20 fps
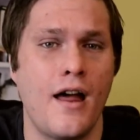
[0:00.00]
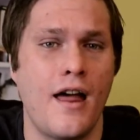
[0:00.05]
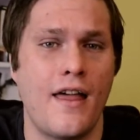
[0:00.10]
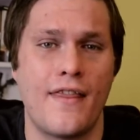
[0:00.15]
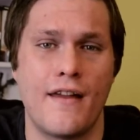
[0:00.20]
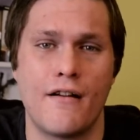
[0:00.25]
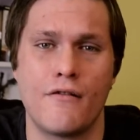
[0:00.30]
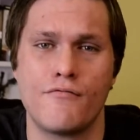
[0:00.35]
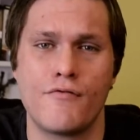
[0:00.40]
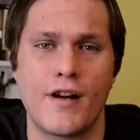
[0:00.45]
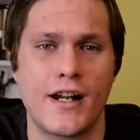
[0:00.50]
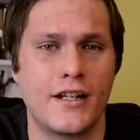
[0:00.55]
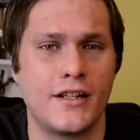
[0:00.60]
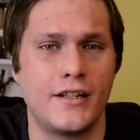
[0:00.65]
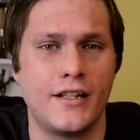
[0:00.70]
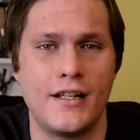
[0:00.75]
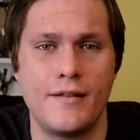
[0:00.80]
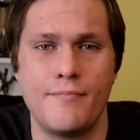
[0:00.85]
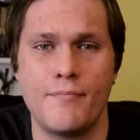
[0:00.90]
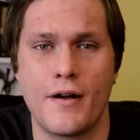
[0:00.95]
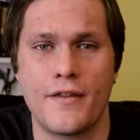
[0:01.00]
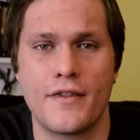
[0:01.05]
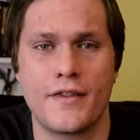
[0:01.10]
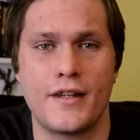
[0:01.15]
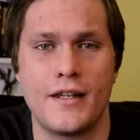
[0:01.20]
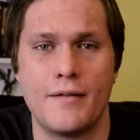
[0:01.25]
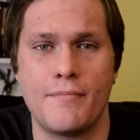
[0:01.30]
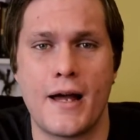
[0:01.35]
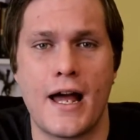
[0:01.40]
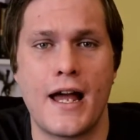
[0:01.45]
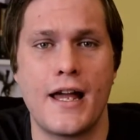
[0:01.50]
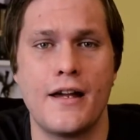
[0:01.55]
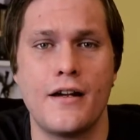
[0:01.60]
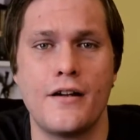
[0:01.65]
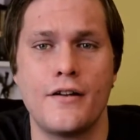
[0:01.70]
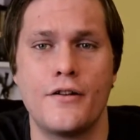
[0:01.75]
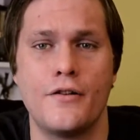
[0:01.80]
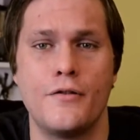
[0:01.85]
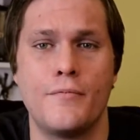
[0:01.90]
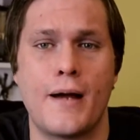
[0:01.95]
They're a regularly monthly
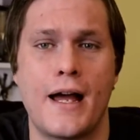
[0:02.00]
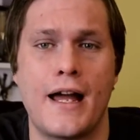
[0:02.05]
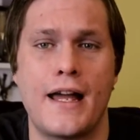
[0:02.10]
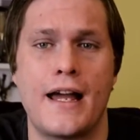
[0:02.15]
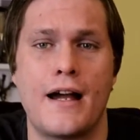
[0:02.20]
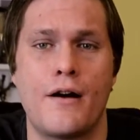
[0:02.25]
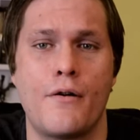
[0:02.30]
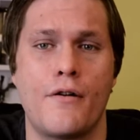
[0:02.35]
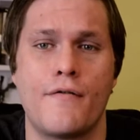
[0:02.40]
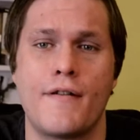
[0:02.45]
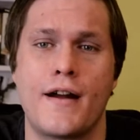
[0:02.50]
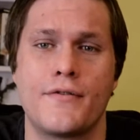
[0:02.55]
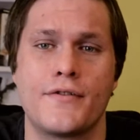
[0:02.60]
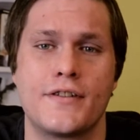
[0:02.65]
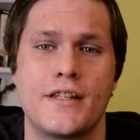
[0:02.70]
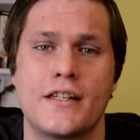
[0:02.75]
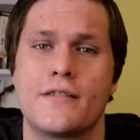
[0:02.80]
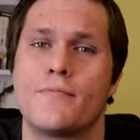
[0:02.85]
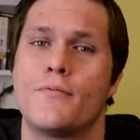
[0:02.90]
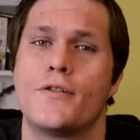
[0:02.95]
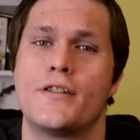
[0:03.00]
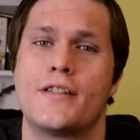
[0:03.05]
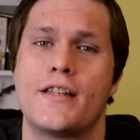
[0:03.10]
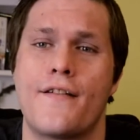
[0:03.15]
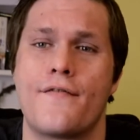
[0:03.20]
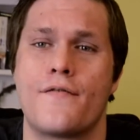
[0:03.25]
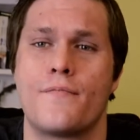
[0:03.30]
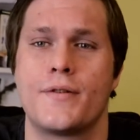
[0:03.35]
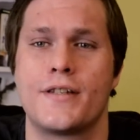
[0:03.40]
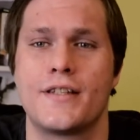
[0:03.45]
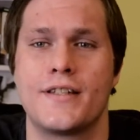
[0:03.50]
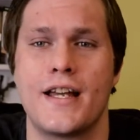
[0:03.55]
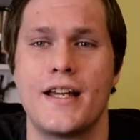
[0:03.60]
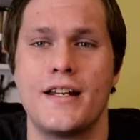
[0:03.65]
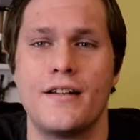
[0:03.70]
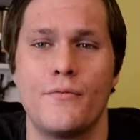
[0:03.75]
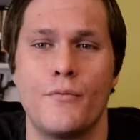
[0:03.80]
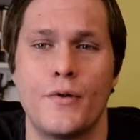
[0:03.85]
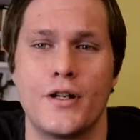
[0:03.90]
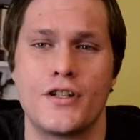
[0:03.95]
payer who pay out around
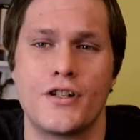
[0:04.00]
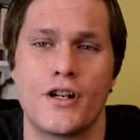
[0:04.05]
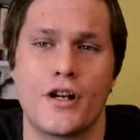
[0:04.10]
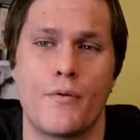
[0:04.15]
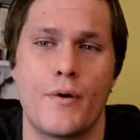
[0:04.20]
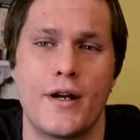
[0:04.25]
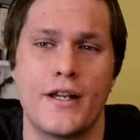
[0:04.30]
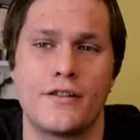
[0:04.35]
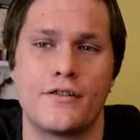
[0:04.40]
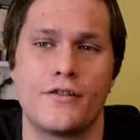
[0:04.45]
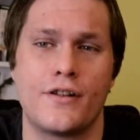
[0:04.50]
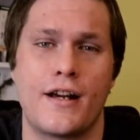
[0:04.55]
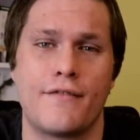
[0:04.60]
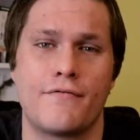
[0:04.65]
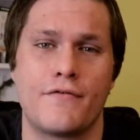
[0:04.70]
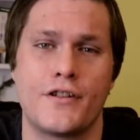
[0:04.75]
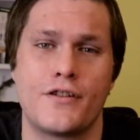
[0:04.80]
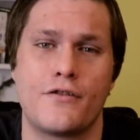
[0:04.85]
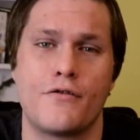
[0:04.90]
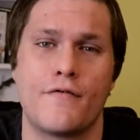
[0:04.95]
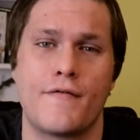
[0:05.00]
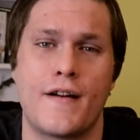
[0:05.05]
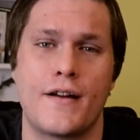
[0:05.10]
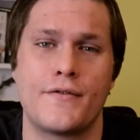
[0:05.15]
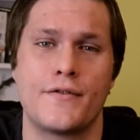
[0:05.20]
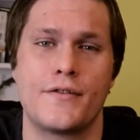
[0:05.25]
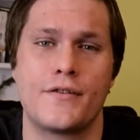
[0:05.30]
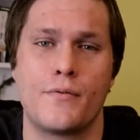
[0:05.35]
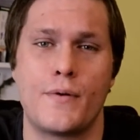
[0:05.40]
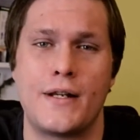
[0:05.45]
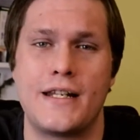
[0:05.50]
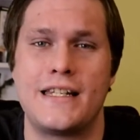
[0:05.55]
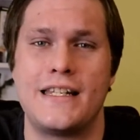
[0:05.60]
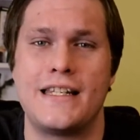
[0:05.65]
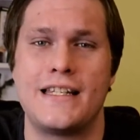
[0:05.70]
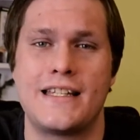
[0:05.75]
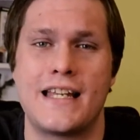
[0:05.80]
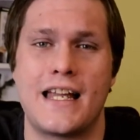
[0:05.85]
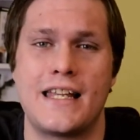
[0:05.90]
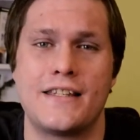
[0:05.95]
6.7%, which equates on average to around 20
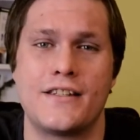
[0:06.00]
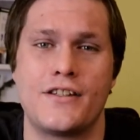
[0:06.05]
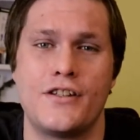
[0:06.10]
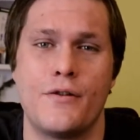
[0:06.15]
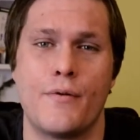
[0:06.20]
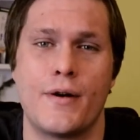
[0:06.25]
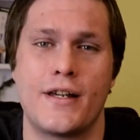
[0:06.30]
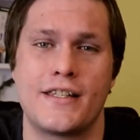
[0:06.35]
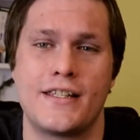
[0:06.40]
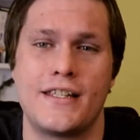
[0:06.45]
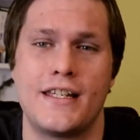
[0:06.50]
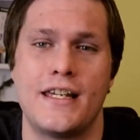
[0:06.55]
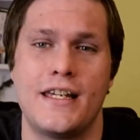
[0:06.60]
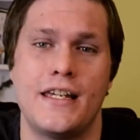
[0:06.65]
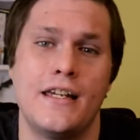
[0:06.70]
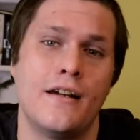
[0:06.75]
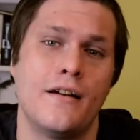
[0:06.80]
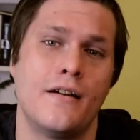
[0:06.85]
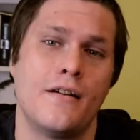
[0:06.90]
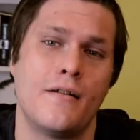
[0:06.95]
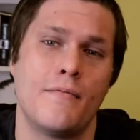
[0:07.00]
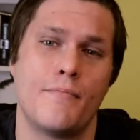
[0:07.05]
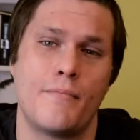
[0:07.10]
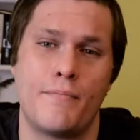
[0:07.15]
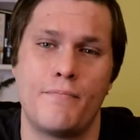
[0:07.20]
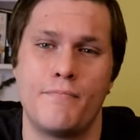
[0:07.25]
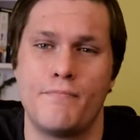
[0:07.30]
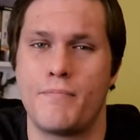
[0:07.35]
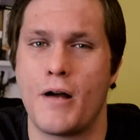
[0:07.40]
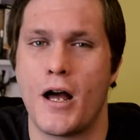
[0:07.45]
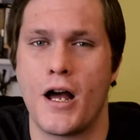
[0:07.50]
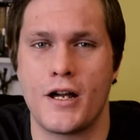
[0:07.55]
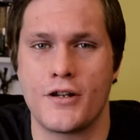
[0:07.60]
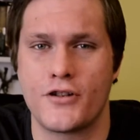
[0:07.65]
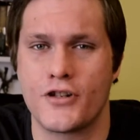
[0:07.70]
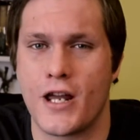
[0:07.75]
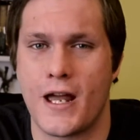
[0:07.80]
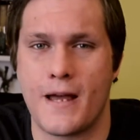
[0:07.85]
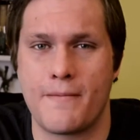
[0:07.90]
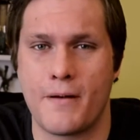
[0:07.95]
cents USD per
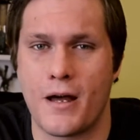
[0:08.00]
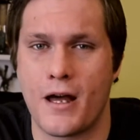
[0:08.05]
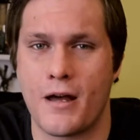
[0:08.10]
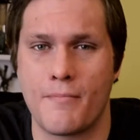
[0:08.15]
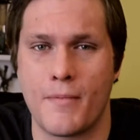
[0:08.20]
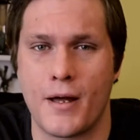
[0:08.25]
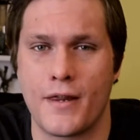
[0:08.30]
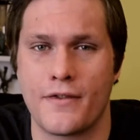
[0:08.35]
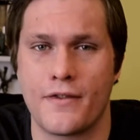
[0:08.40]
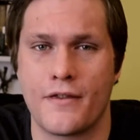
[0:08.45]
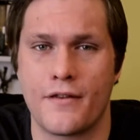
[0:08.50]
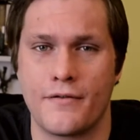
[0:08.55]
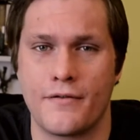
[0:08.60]
share per month.